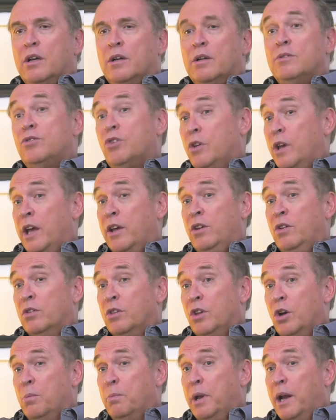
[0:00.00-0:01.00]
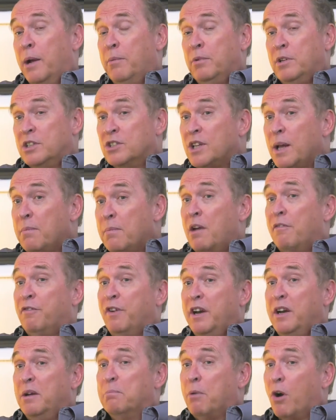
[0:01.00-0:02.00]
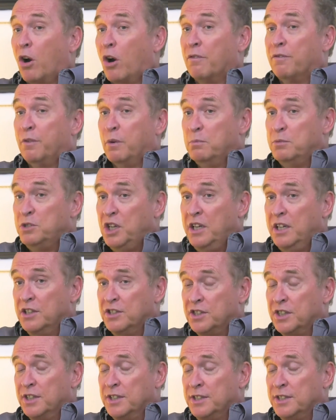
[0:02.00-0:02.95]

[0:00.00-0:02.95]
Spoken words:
so now you'll know, but because I'm not afraid to borrow from geniuses